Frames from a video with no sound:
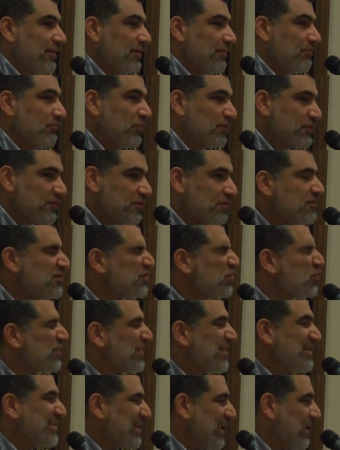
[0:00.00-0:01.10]
Muslims who
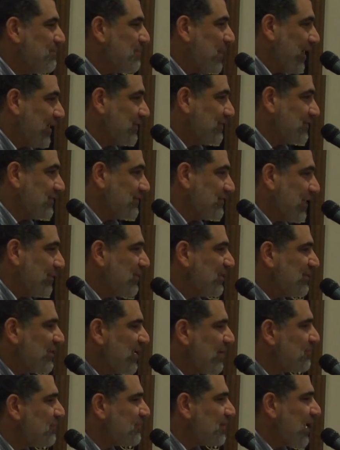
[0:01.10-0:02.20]
condemn ISIS. How many
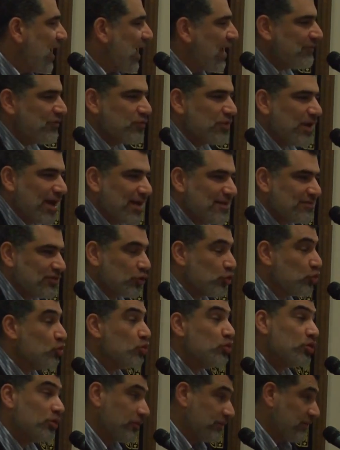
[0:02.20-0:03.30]
times have you guys
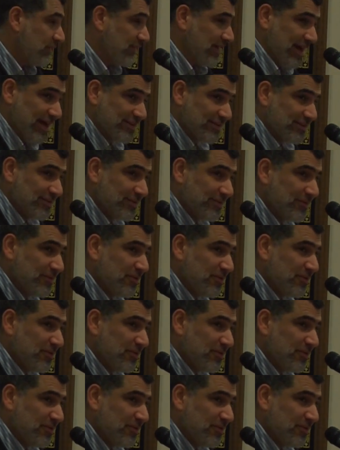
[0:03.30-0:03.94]
Googled that?